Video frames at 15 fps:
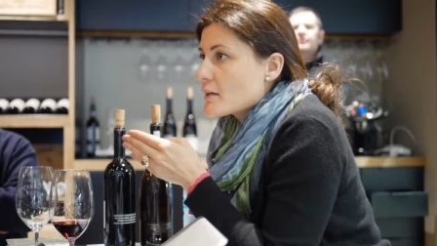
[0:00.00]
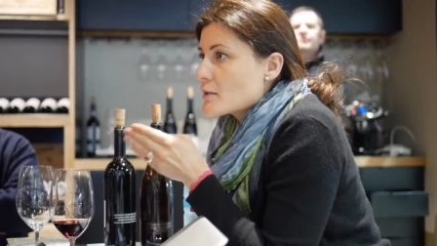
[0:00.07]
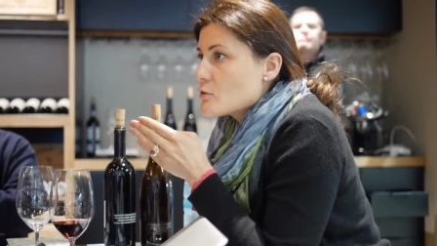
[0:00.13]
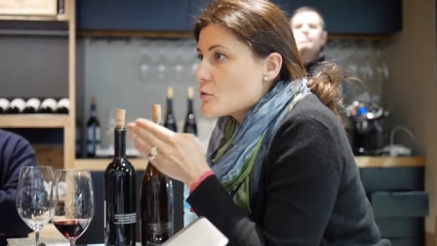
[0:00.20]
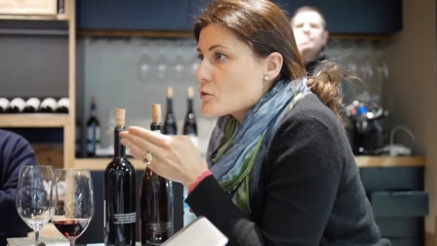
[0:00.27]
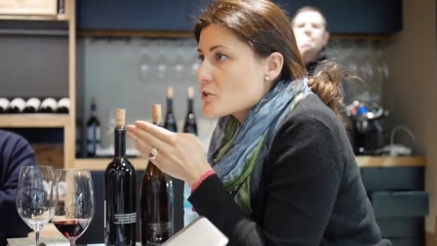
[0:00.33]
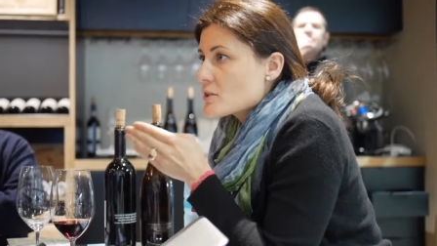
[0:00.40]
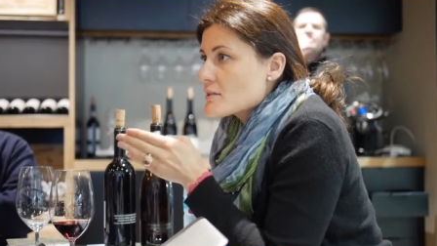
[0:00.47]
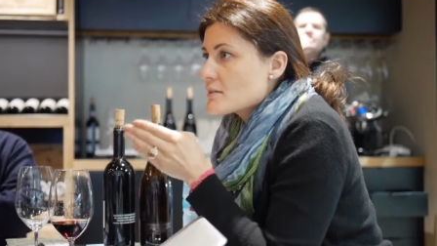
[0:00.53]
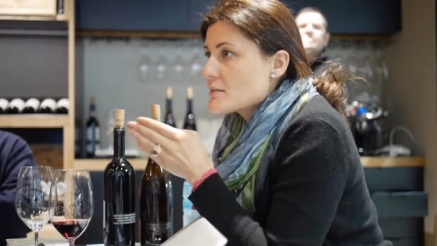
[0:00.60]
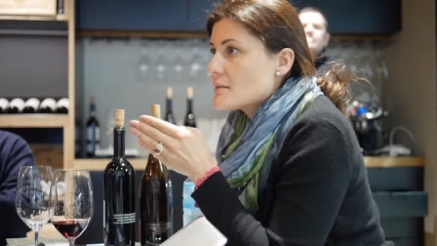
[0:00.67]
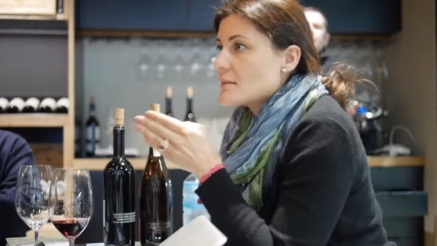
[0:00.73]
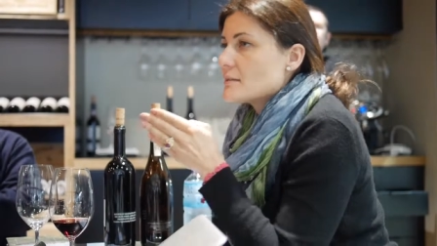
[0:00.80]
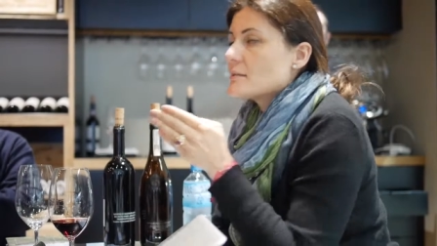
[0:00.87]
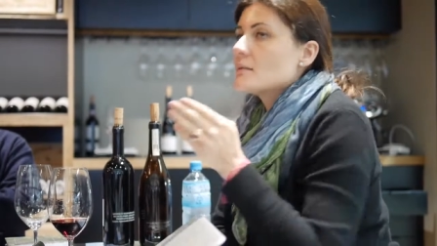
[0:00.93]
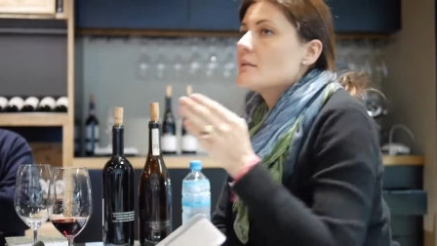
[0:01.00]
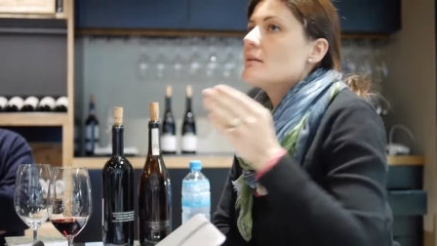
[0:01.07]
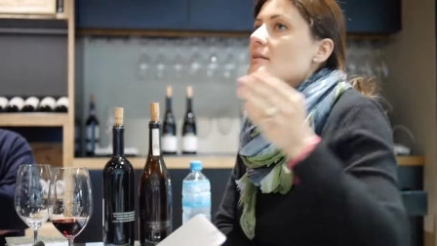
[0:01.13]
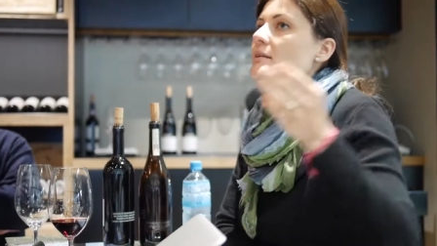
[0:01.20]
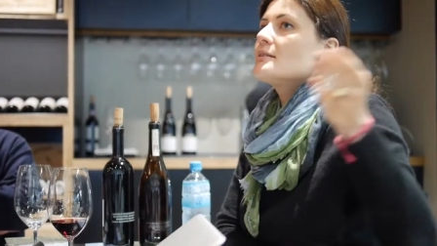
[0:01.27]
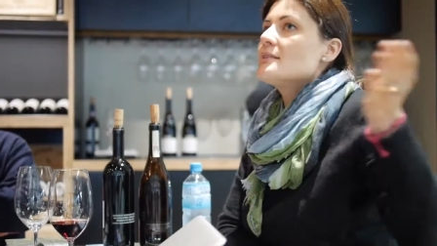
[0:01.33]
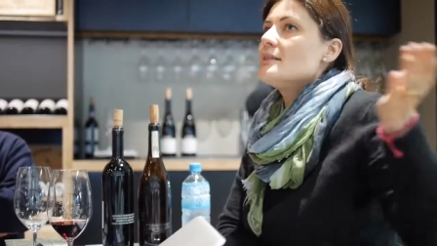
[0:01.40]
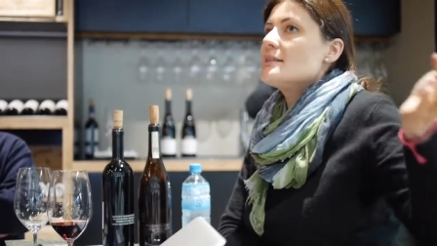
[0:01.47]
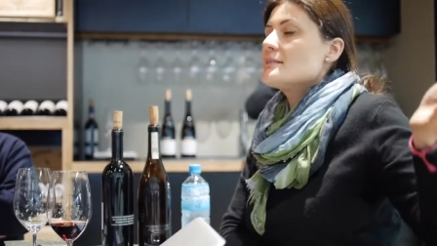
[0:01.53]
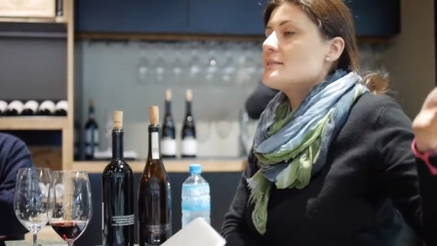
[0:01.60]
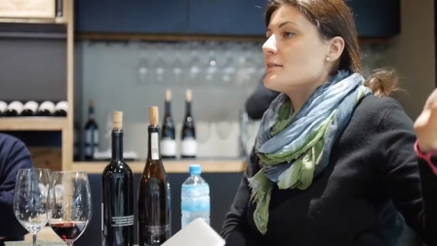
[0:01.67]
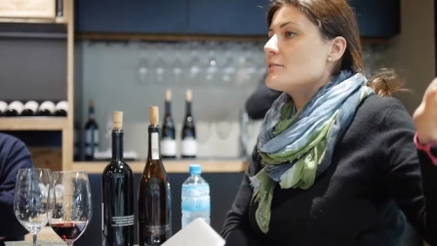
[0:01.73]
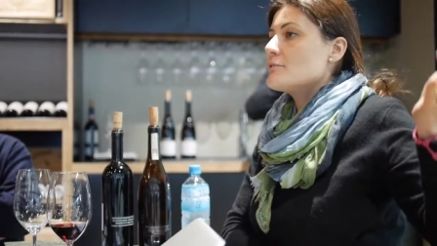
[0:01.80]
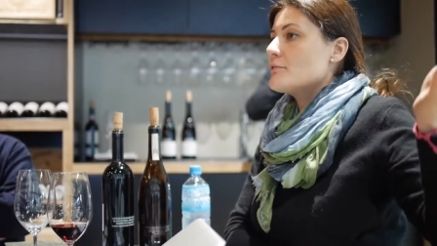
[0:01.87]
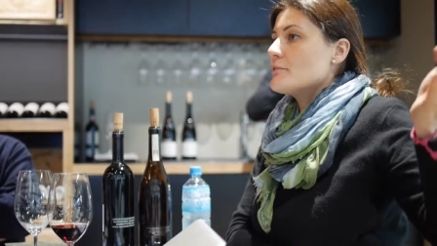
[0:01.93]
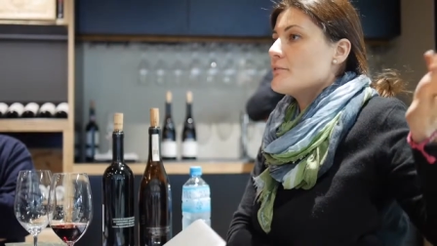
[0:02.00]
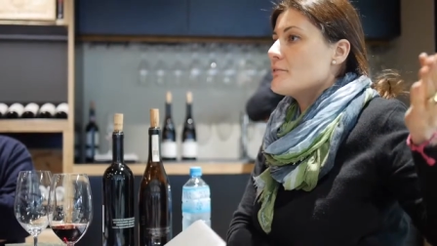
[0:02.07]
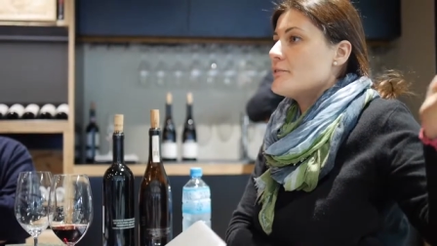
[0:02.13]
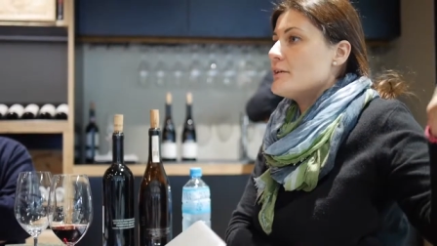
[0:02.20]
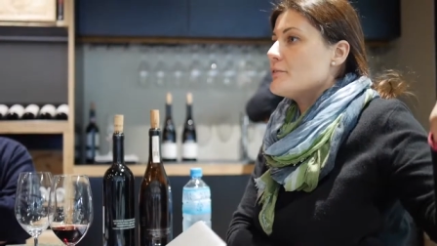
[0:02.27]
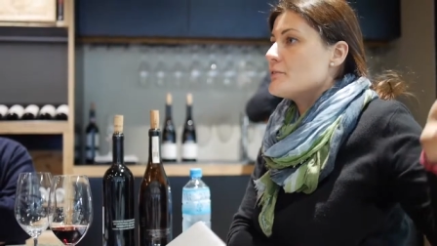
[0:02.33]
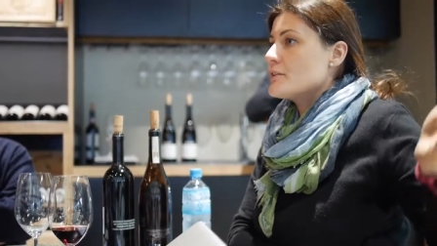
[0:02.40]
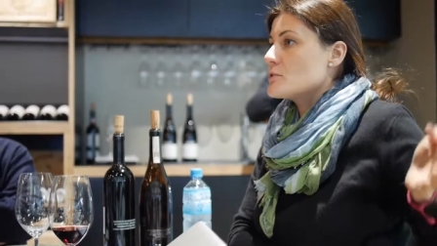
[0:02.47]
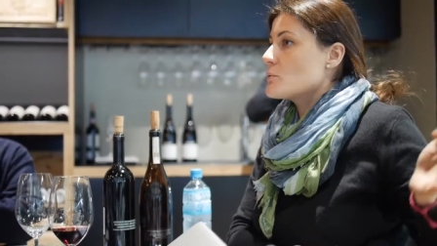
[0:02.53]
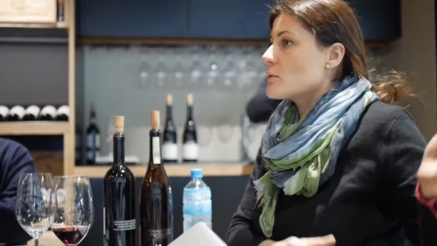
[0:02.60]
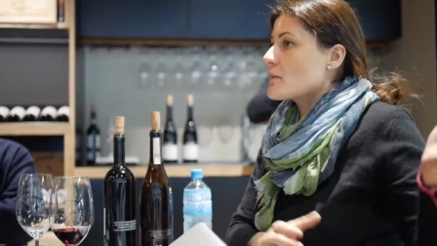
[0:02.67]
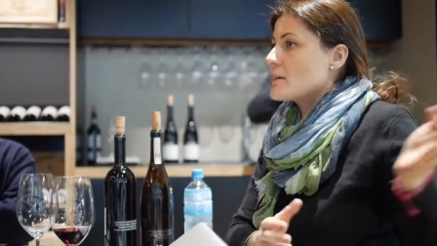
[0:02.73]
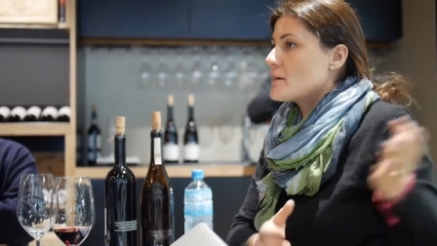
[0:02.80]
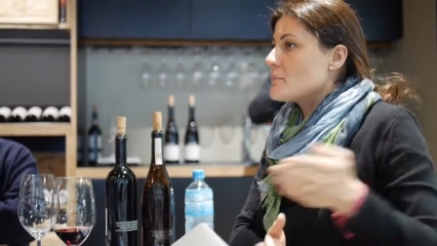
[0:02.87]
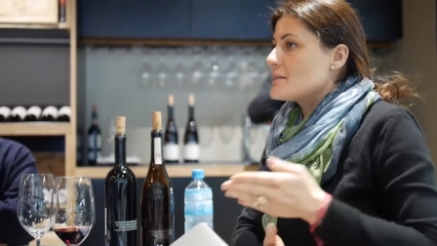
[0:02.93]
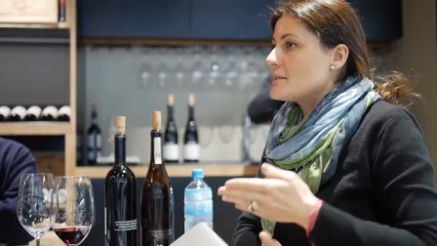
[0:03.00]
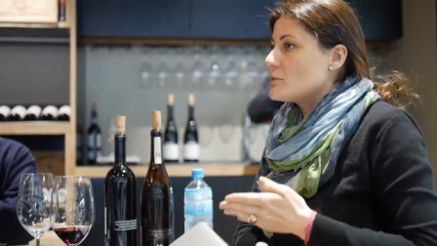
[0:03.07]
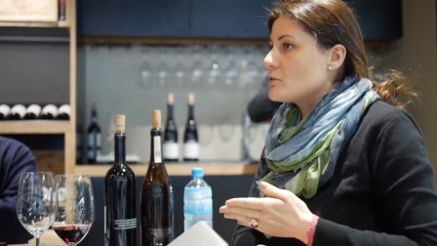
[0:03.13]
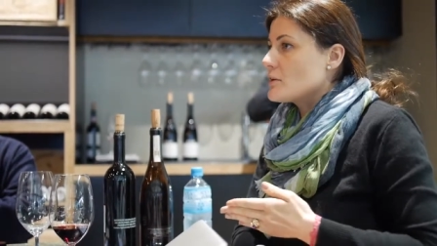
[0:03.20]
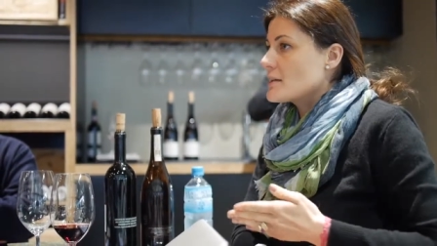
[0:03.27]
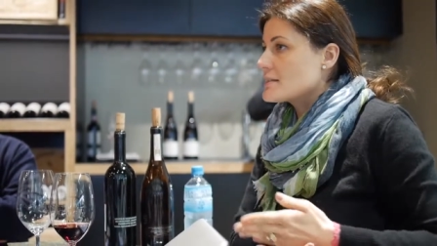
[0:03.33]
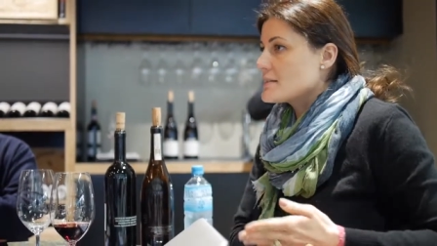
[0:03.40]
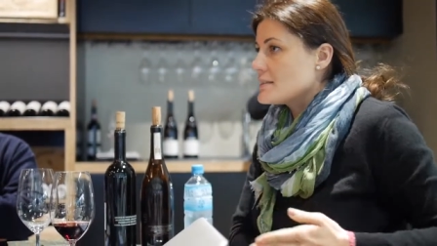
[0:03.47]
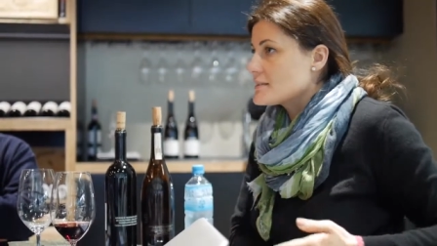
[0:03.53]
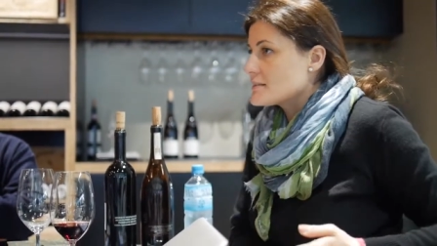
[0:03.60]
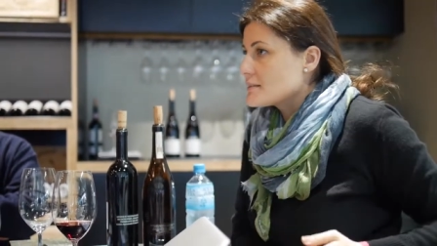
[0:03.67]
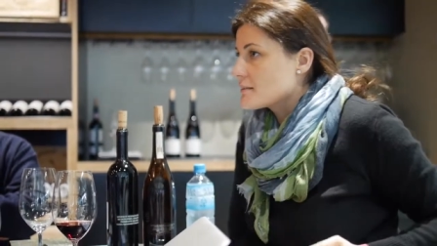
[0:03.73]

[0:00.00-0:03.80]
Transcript: negotiants that uh, in the 60s, 50s were there, but they don't exist